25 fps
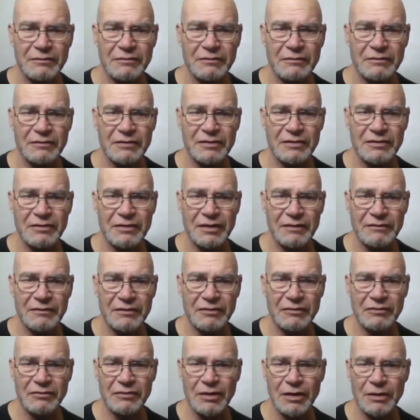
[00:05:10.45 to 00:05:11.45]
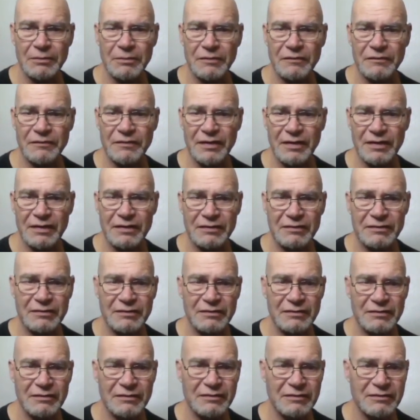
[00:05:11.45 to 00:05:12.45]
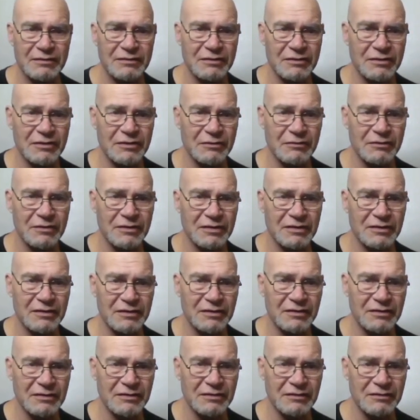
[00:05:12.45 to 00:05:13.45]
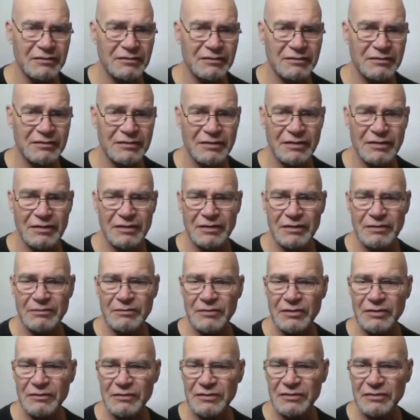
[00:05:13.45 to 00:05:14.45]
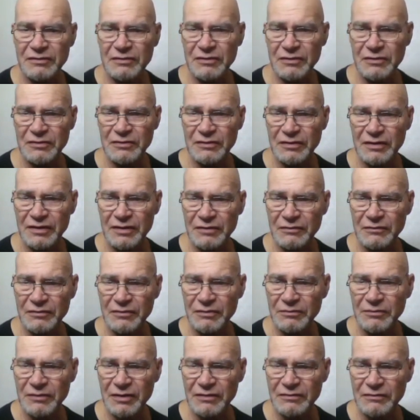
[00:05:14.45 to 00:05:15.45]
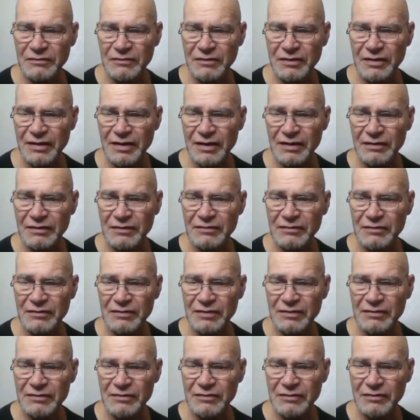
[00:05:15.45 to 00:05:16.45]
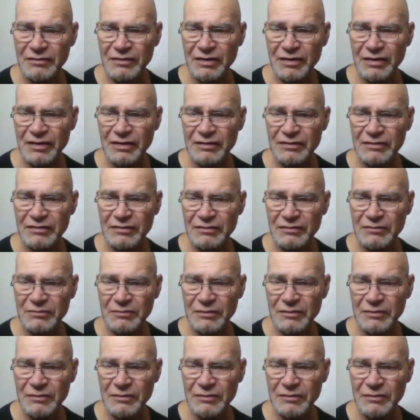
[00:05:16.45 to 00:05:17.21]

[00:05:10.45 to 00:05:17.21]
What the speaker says: we do have a crop effect too we can use, but with circle I don't want to mess with that. So let's go ahead and just